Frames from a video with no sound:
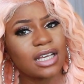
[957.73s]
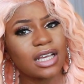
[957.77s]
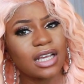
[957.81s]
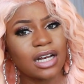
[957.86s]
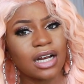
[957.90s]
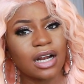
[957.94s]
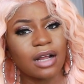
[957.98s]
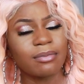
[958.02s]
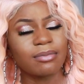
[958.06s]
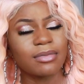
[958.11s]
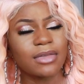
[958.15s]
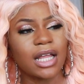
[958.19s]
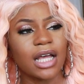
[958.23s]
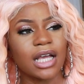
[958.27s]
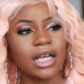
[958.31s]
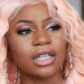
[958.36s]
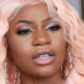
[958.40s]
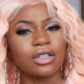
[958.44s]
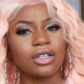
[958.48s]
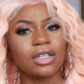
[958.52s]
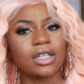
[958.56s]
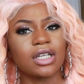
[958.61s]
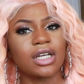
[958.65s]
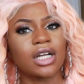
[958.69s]
And I'm like
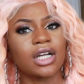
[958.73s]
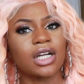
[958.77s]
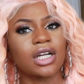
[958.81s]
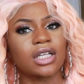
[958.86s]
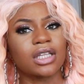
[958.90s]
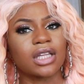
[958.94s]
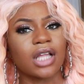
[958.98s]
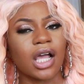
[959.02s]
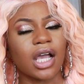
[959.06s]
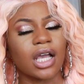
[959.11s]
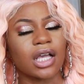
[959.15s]
looking at her